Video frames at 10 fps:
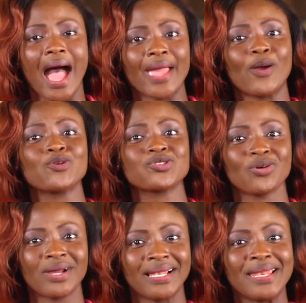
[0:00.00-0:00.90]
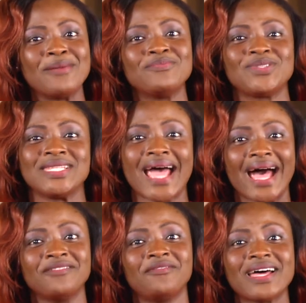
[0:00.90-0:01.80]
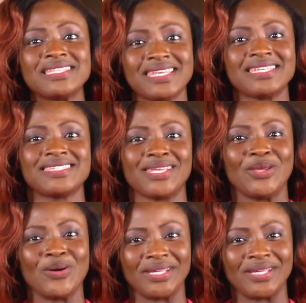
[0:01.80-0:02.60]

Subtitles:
I also claimed the Advantage Secure